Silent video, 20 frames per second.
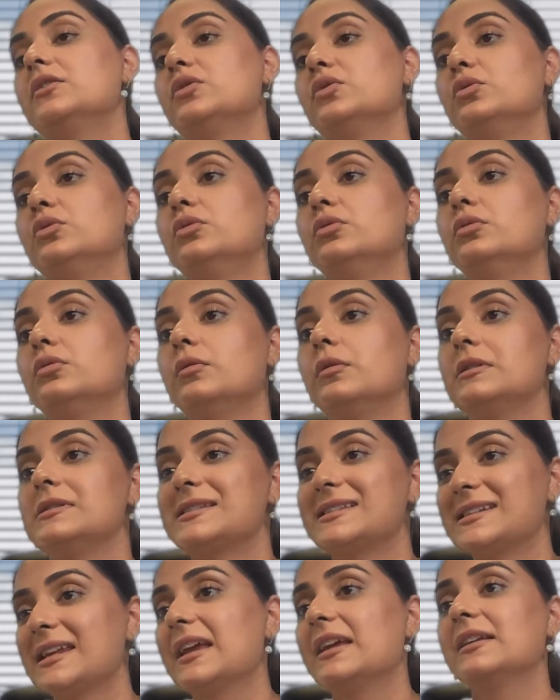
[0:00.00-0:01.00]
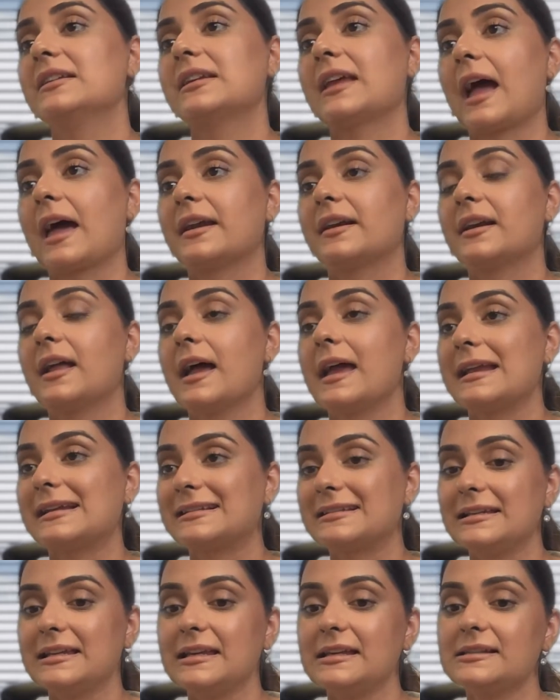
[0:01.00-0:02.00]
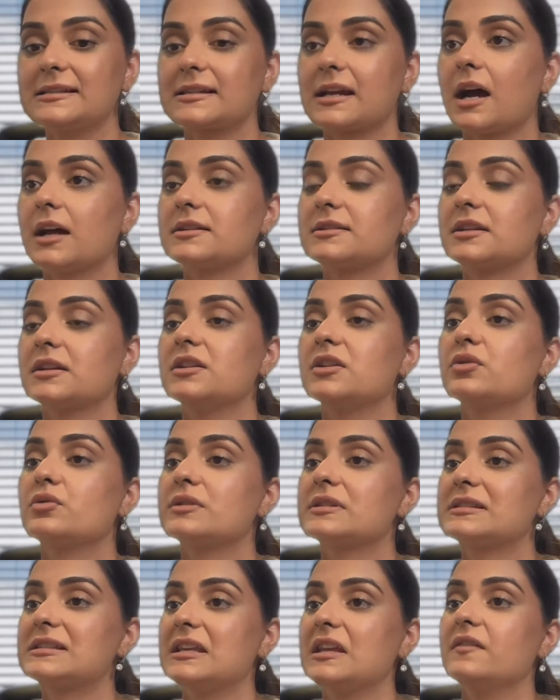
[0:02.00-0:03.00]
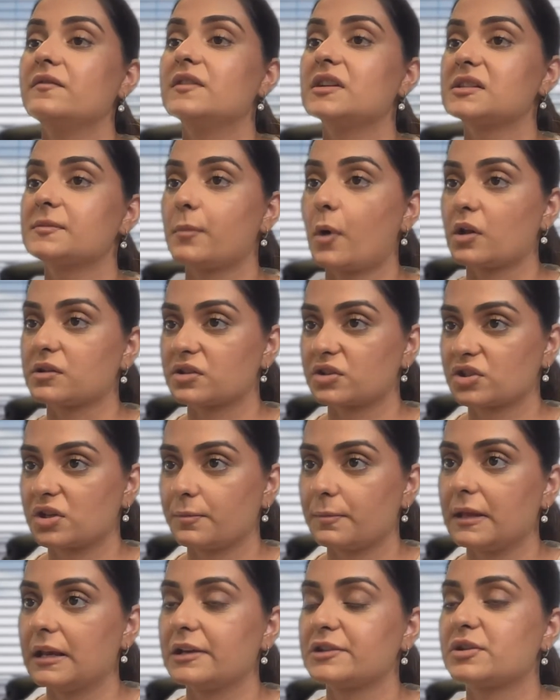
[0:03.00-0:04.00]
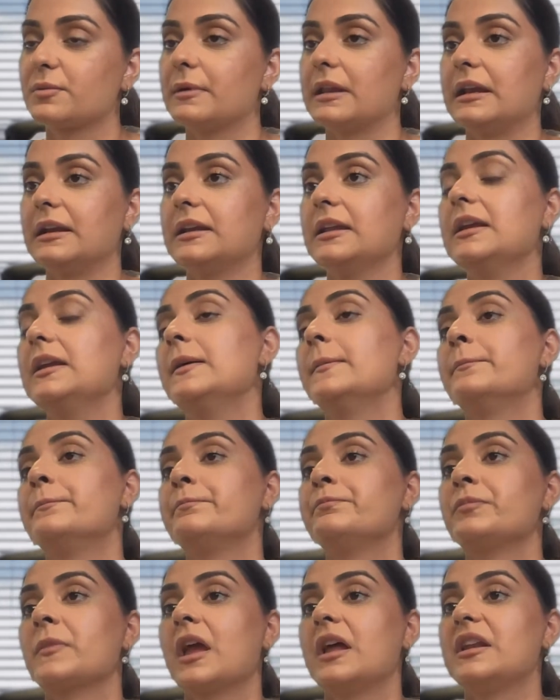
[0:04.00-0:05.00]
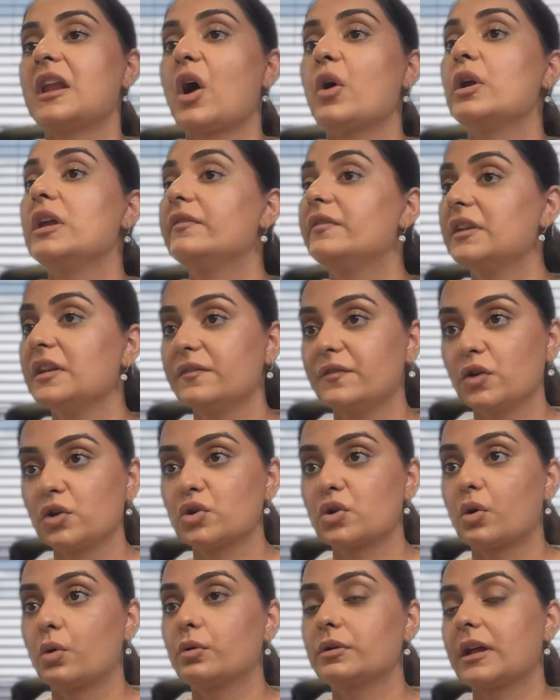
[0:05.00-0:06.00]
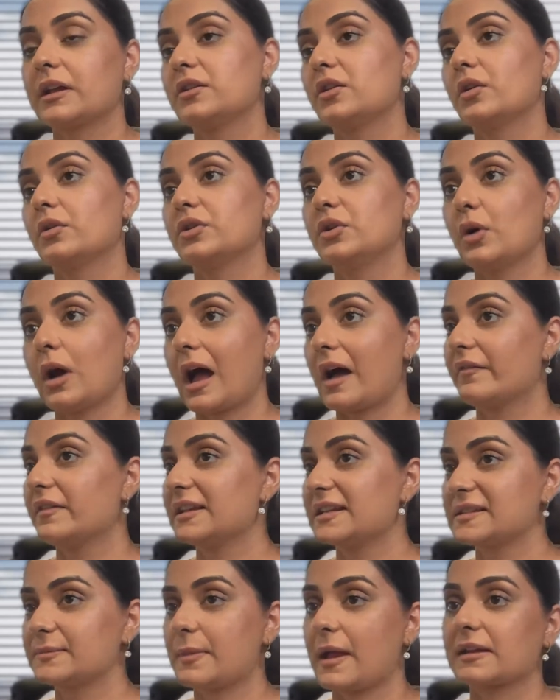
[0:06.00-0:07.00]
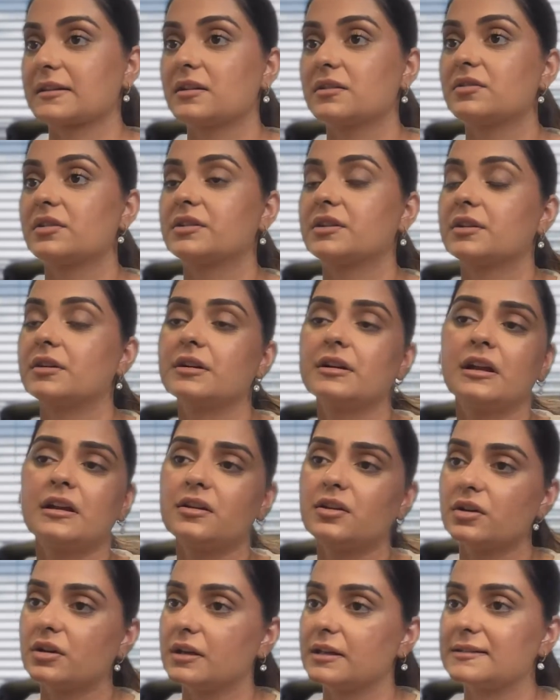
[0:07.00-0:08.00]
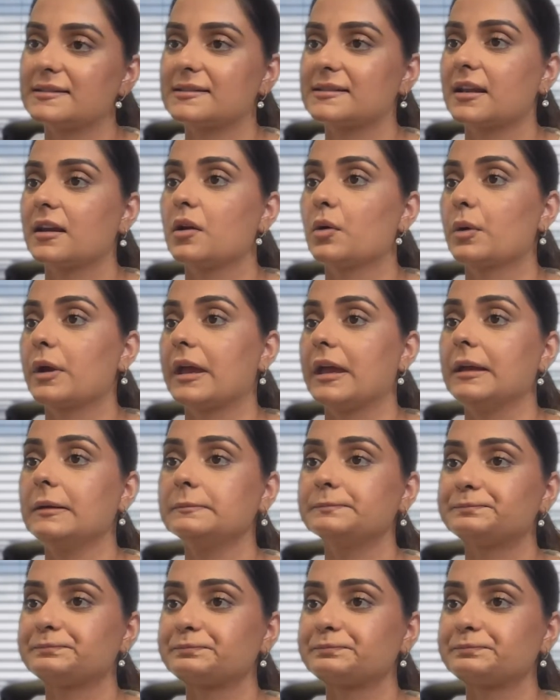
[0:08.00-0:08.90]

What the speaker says: to stay in Canada at least until you receive the sponsorship eligibility. Now, even if you don't and you have an expected return date, it's still okay,